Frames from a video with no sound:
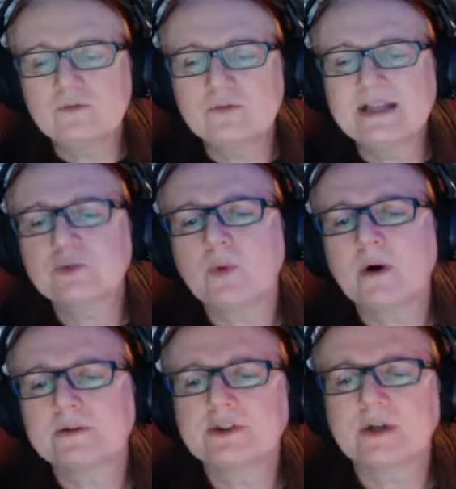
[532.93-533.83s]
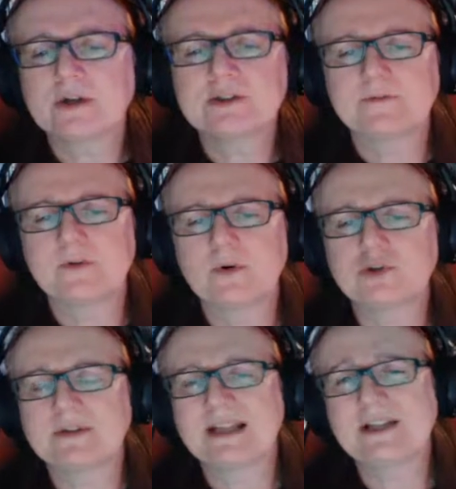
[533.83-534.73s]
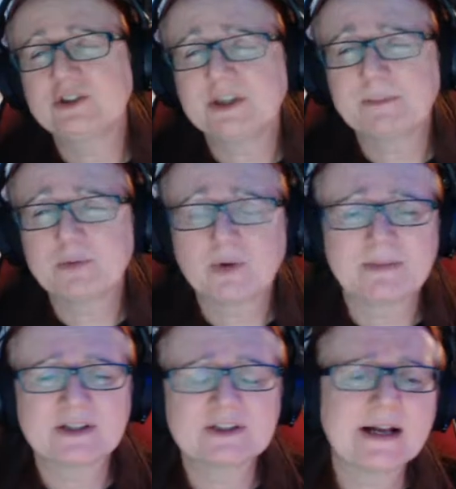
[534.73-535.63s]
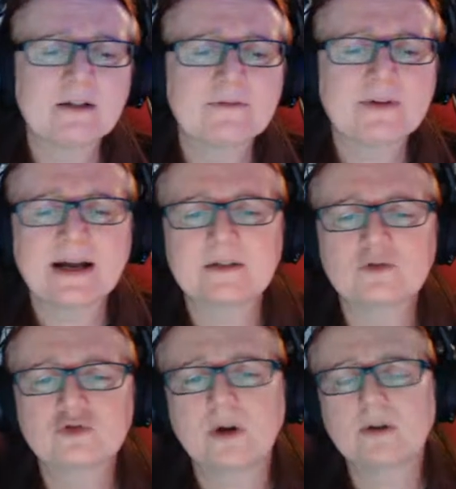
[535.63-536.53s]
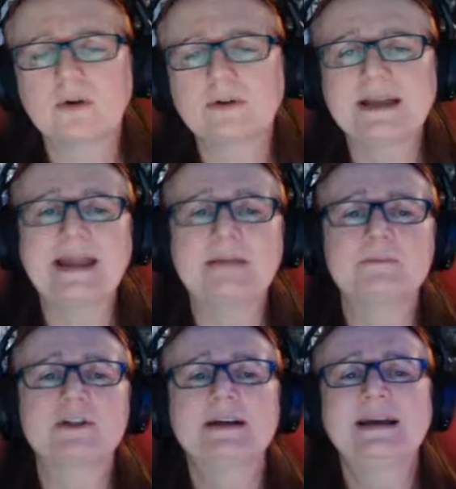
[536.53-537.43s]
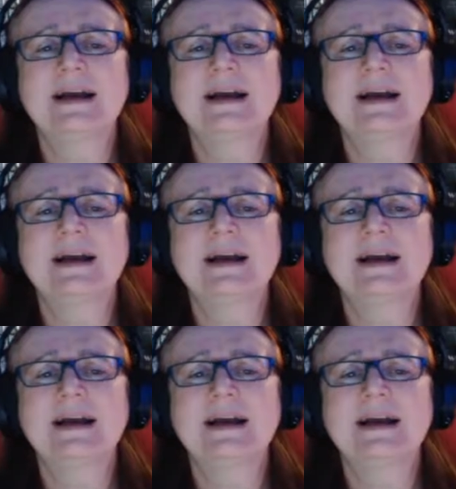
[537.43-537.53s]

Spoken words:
This one started to forge a relationship between myself and Troll Lord Games,